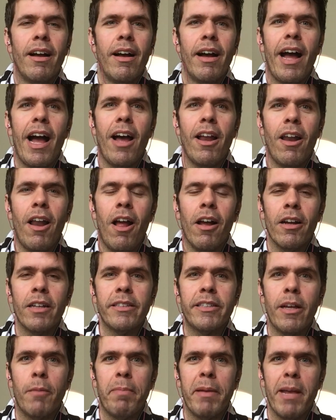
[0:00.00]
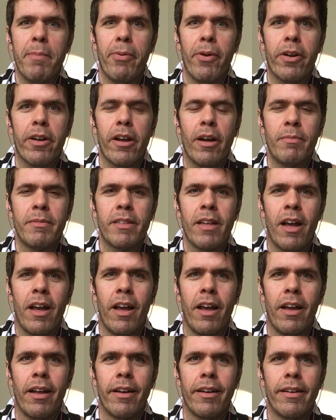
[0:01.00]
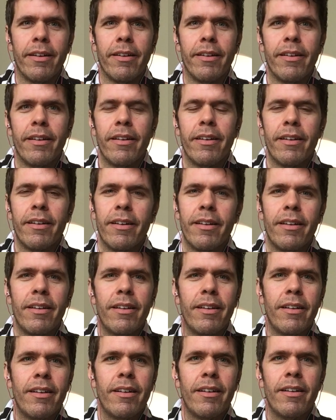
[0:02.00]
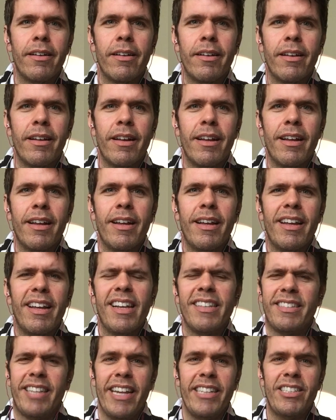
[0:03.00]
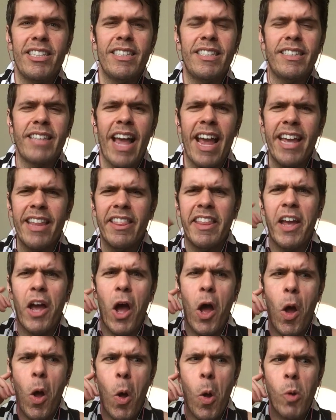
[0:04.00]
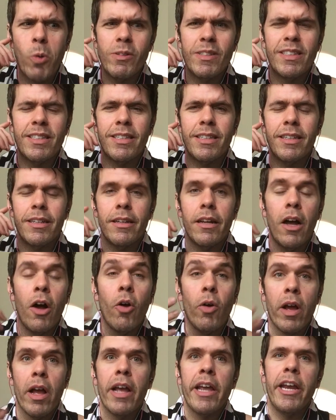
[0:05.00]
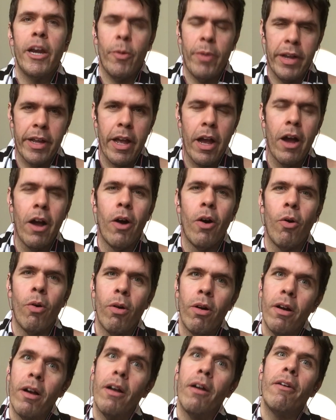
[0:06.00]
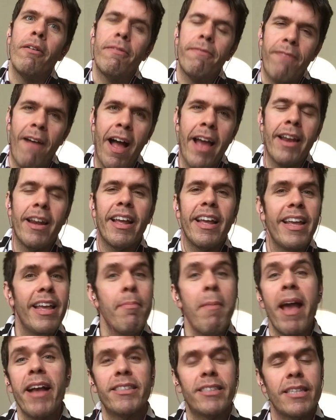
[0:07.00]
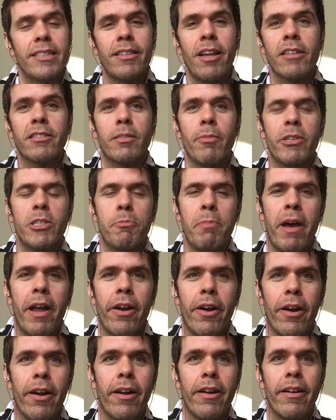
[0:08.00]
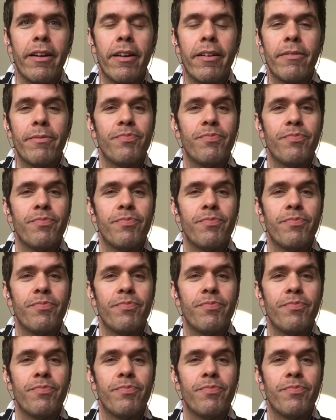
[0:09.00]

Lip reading: How long until Bieber comes on? Is he just saying the O's? Oh, here we go. Fine, he makes this song so much better.